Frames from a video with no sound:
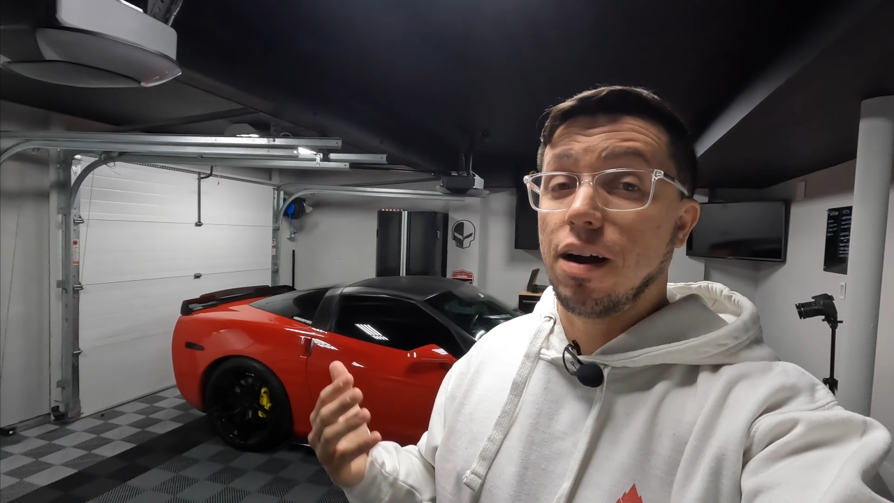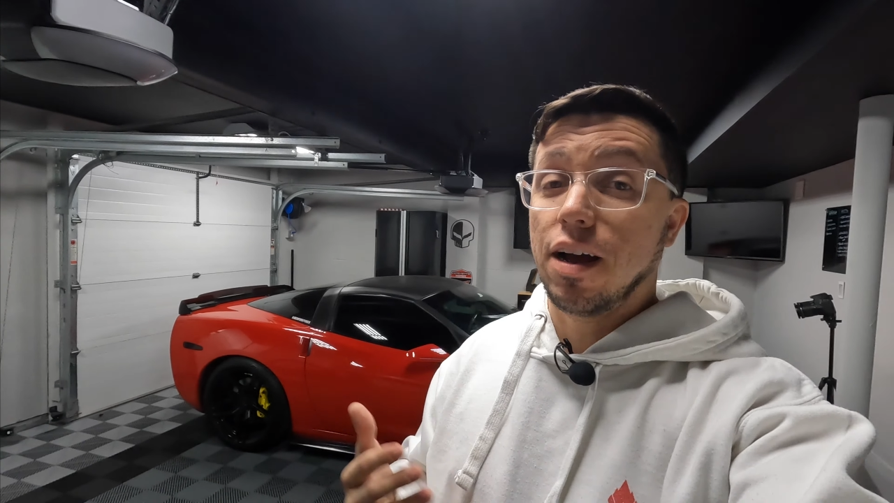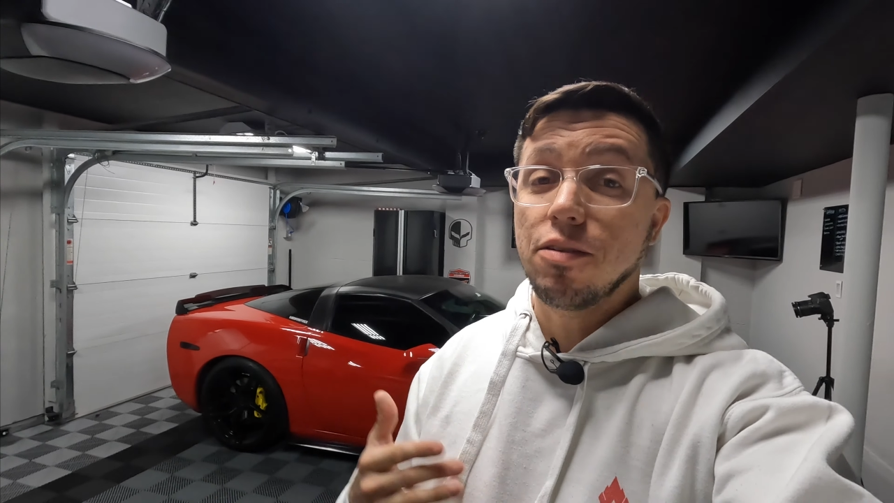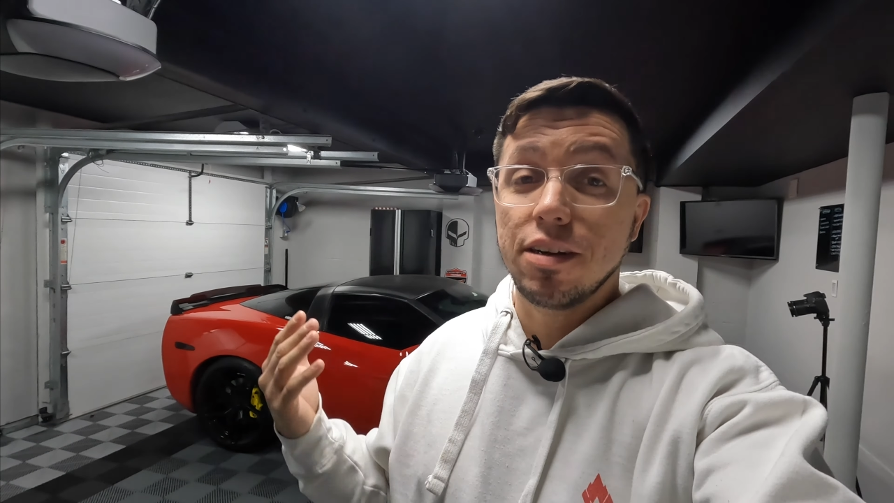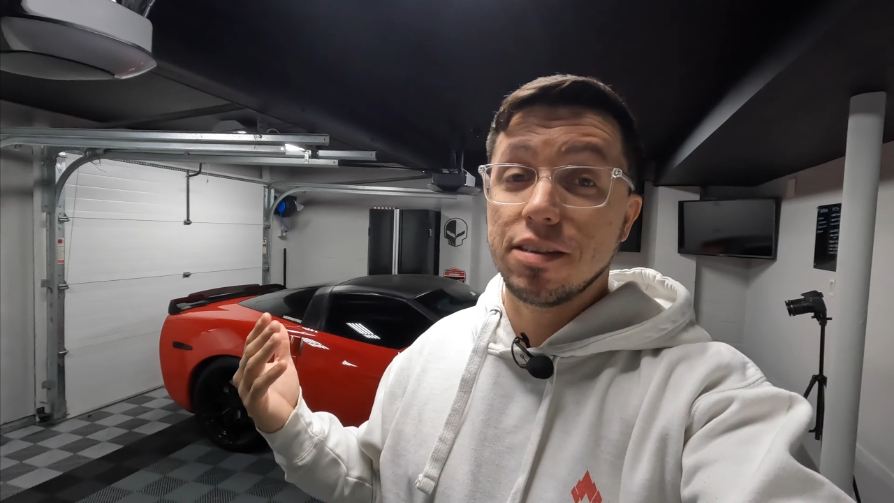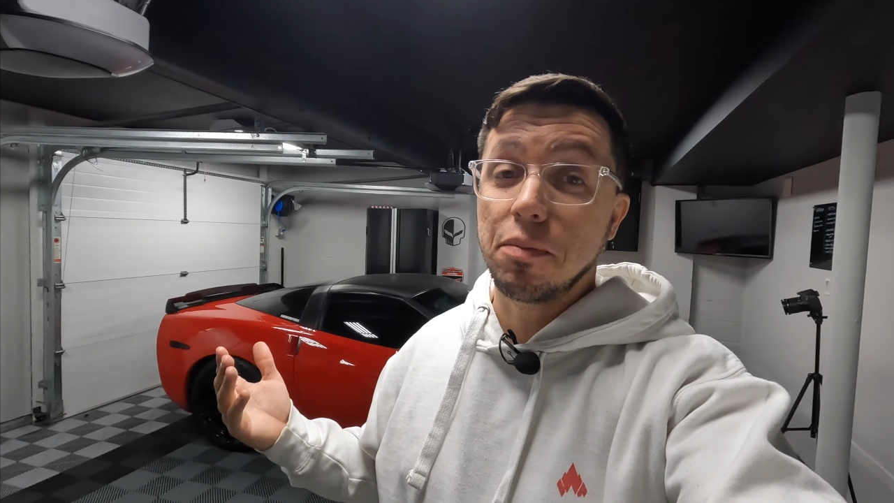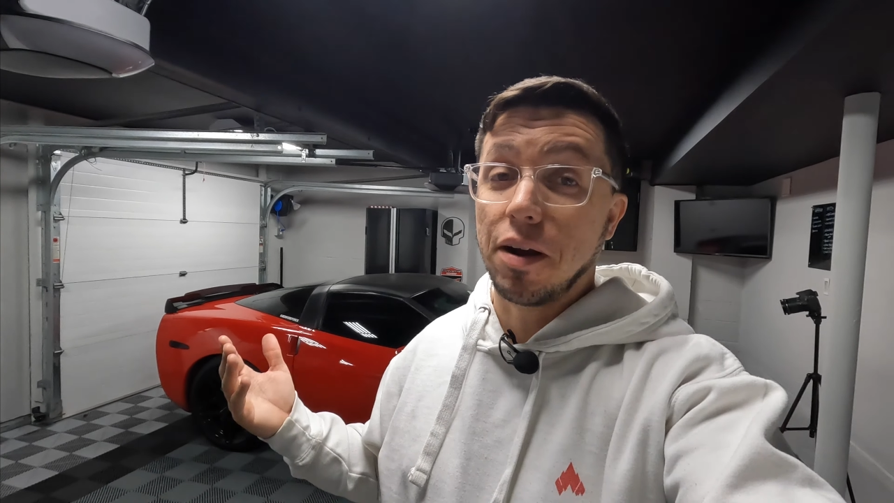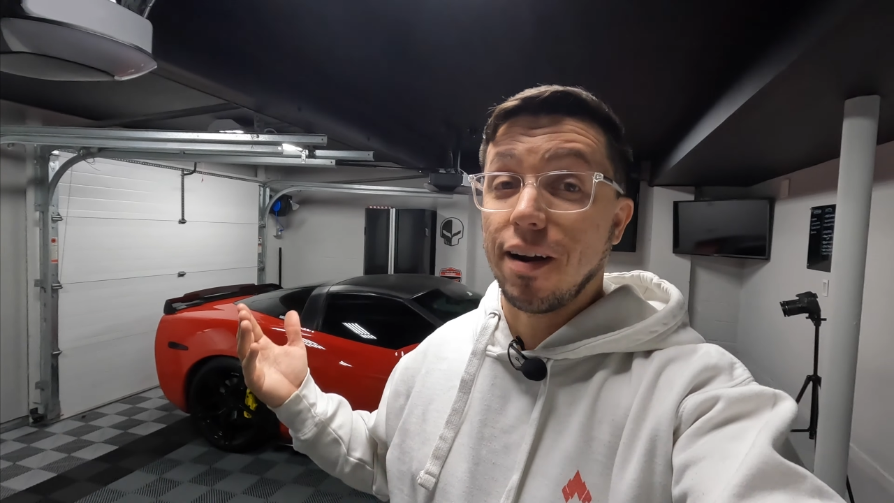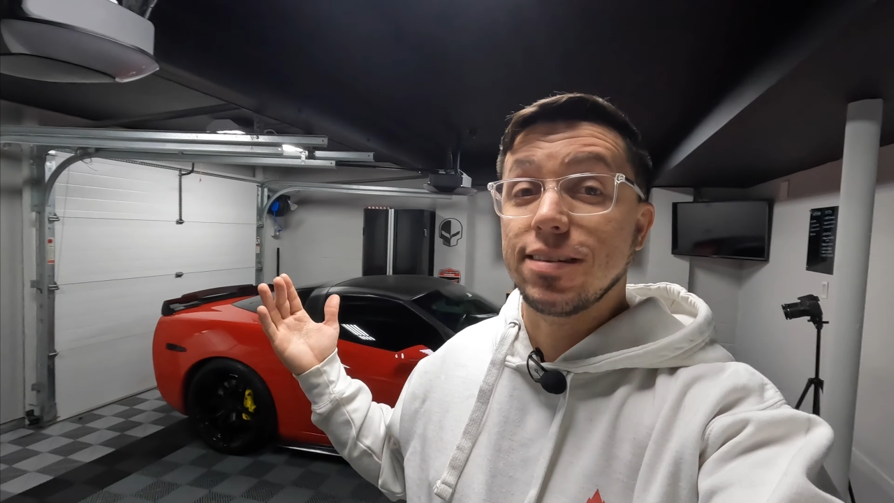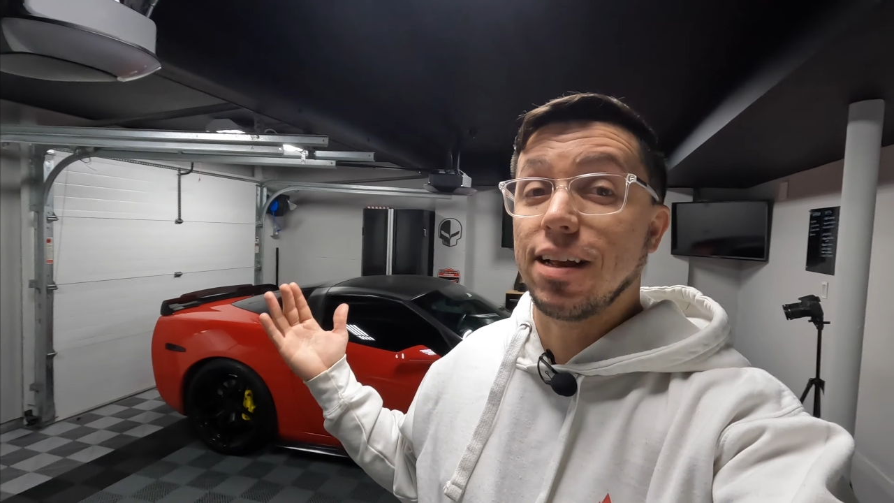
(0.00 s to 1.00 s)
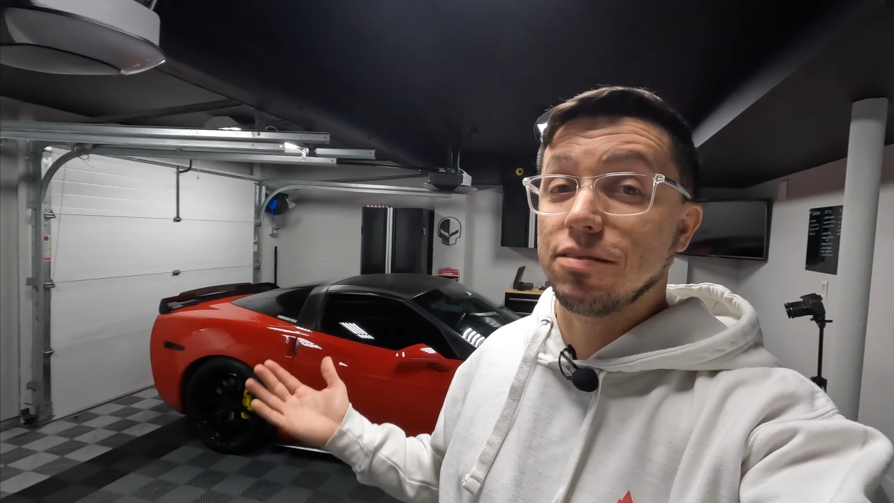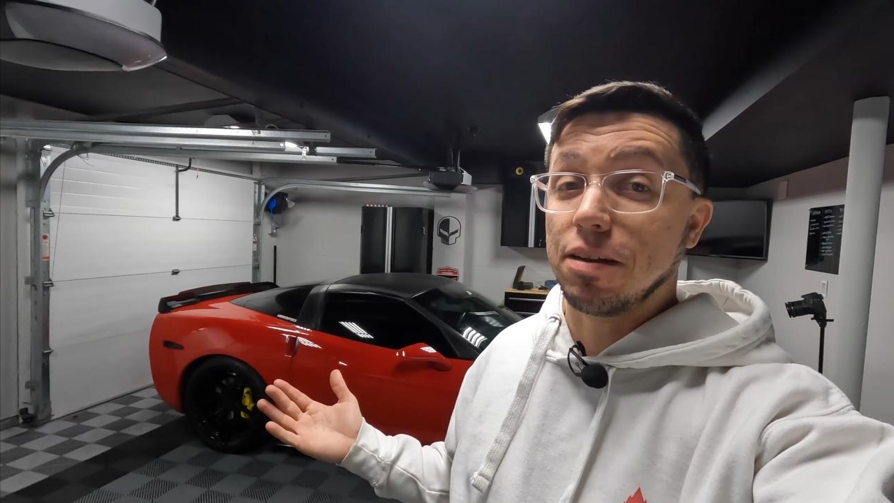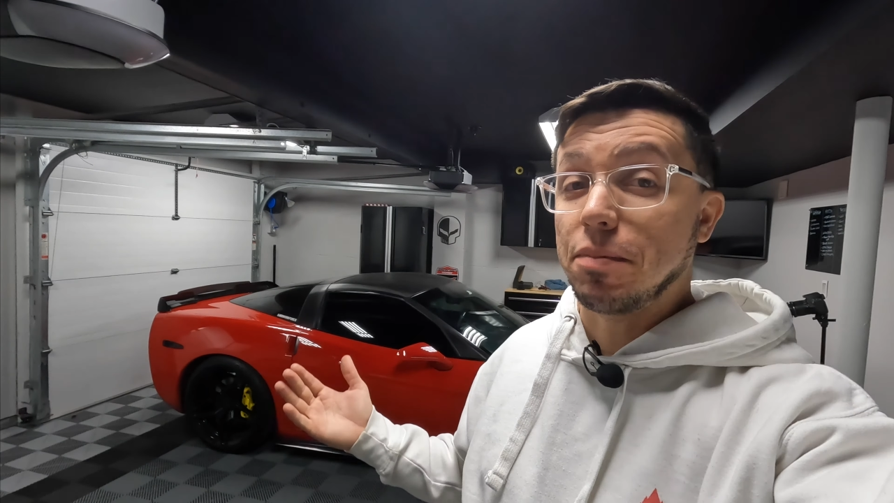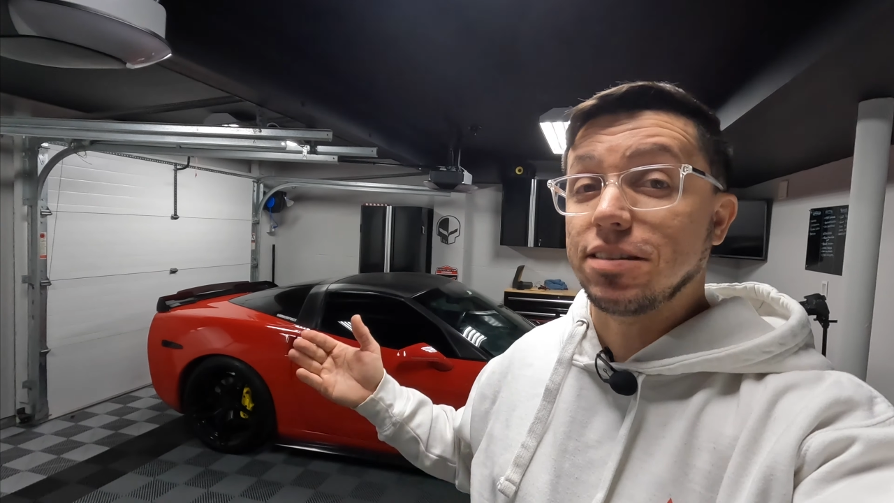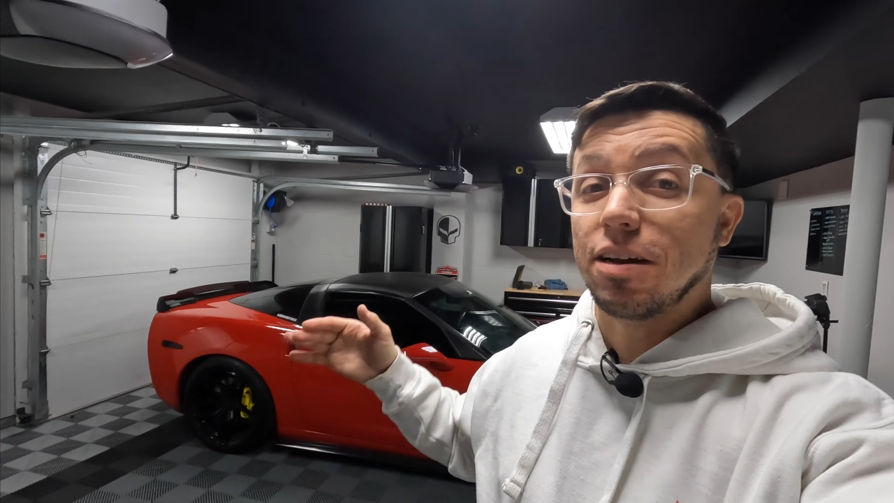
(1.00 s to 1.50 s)
I don't want to say my car sounds
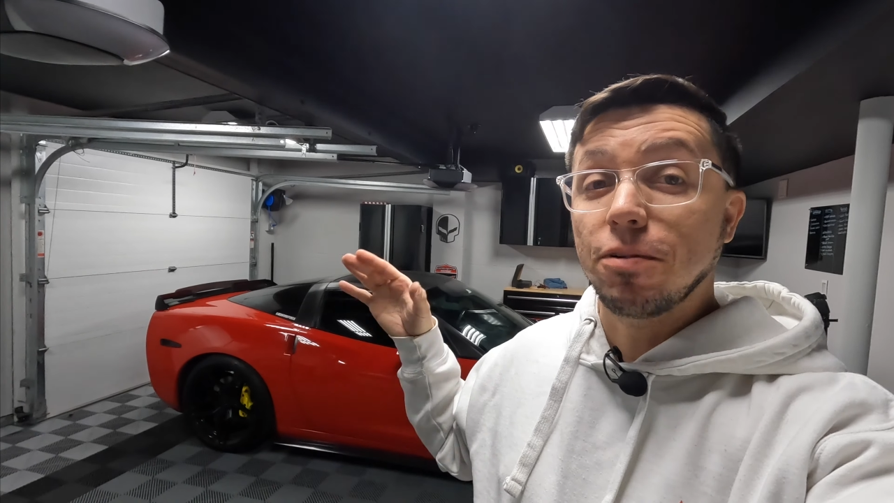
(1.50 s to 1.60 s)
amazing.